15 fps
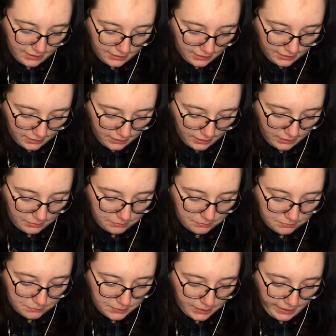
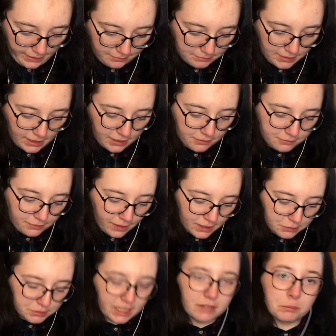But yeah, and then finally
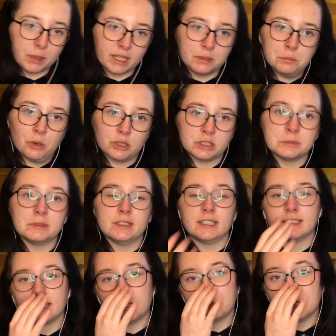we have my impossible
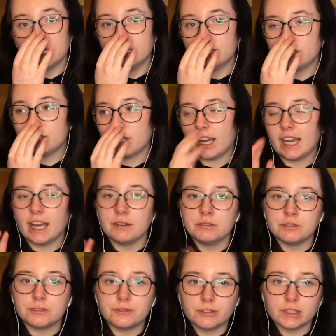list. I haven't
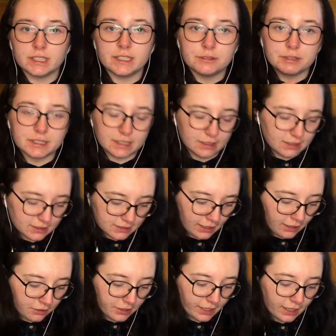fully written this
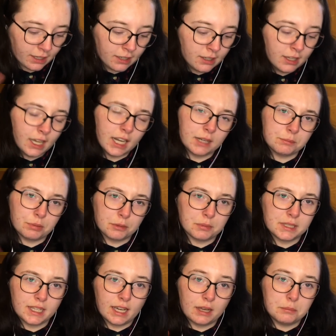out yet, and
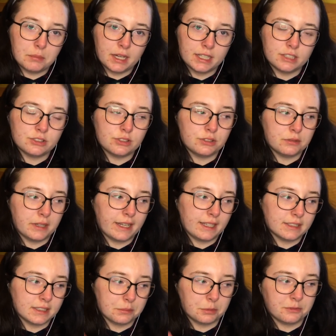I might do a
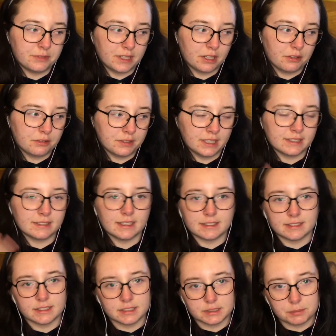separate video on this. This
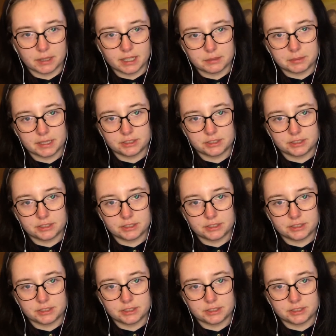is inspired by